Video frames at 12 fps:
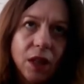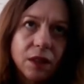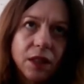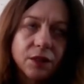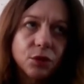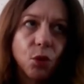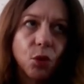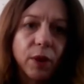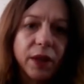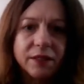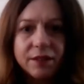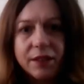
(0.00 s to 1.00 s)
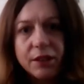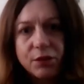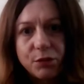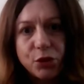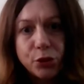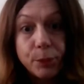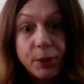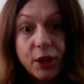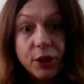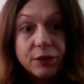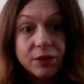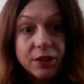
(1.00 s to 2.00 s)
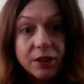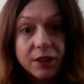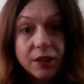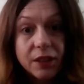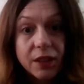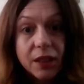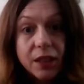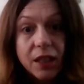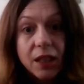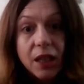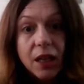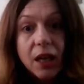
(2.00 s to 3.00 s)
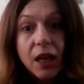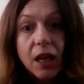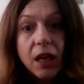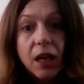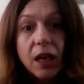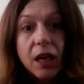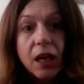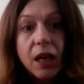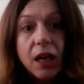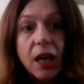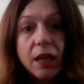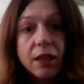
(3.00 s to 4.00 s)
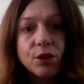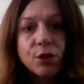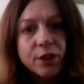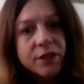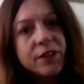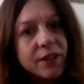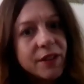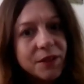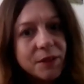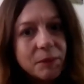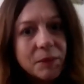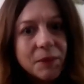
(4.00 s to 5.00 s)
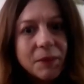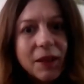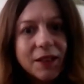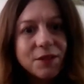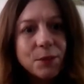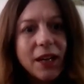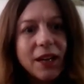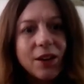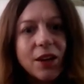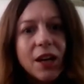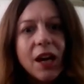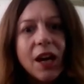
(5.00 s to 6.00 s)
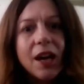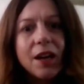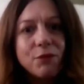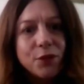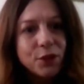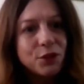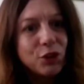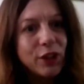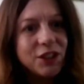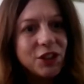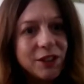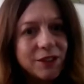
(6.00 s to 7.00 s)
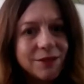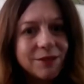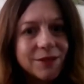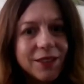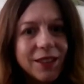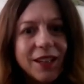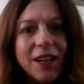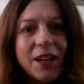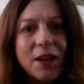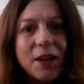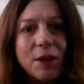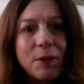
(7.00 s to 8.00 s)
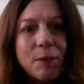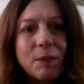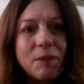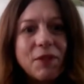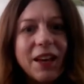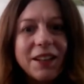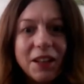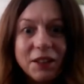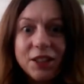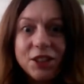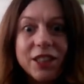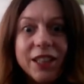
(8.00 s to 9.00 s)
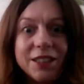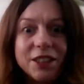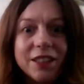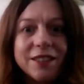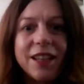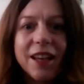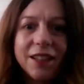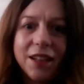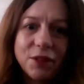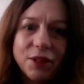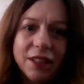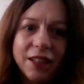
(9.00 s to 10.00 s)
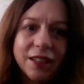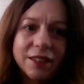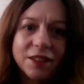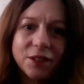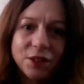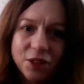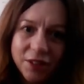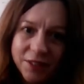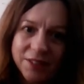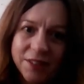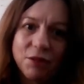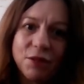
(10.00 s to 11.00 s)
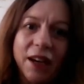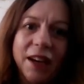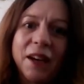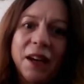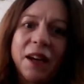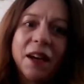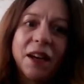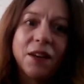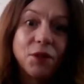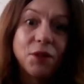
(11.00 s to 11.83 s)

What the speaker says: there's always a sense of tribute, and criticism as well, and frustration, that nothing changes and everything is still just as unfair, if